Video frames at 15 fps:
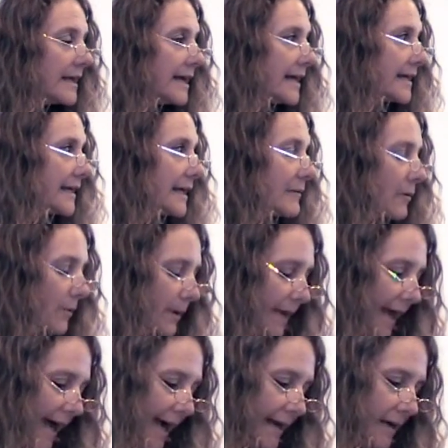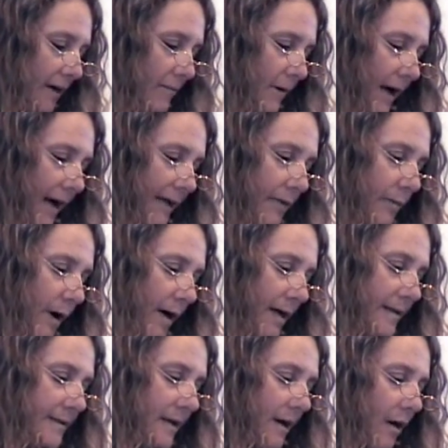And again, what we had in our mind
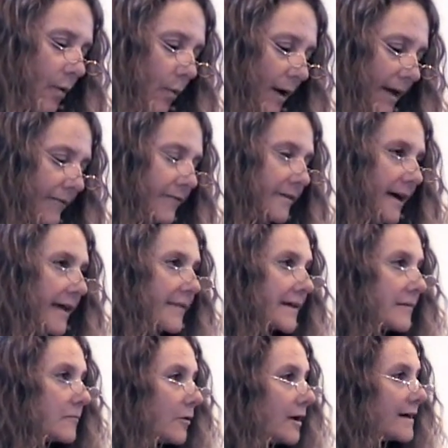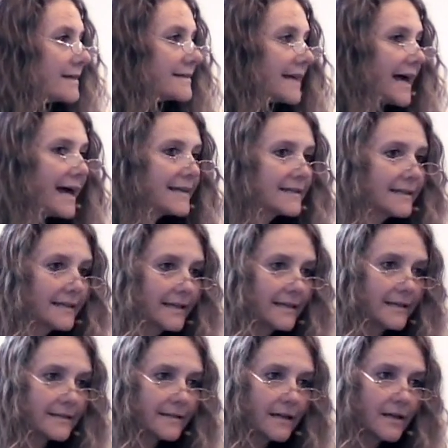was, what if nothing was as it
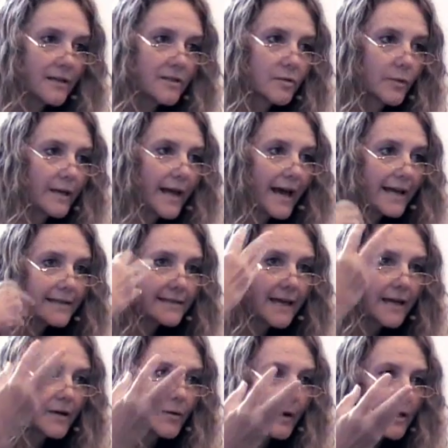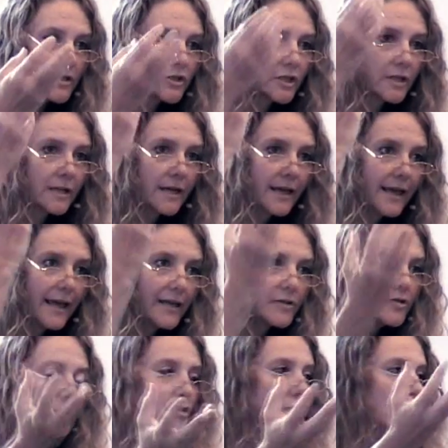is? So we asked that question,
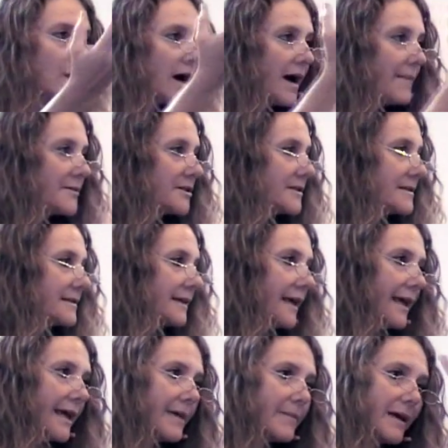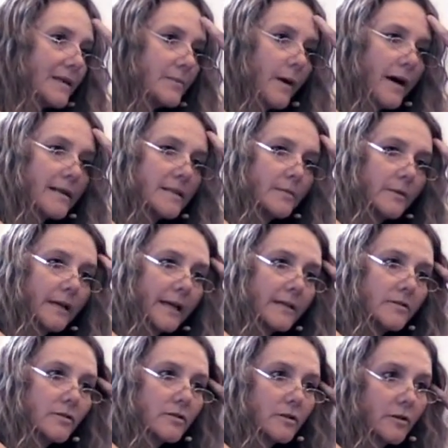and two options came as possible
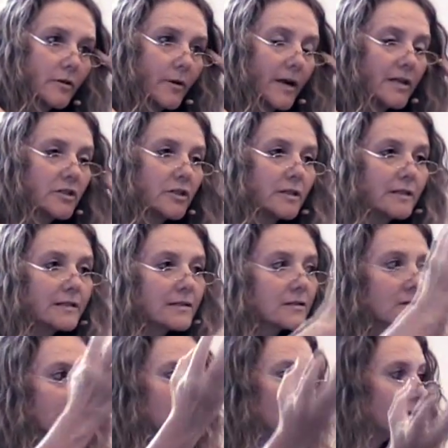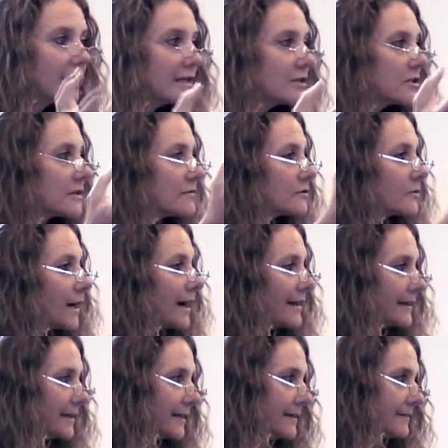answers to the question. This is the creation of
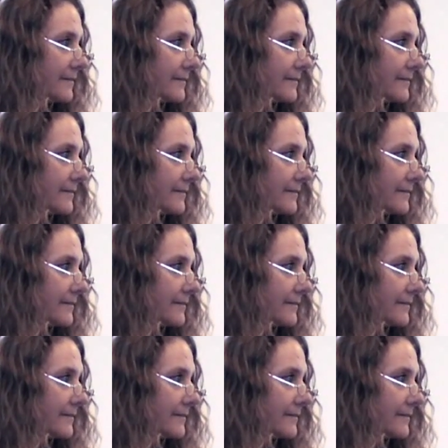duality.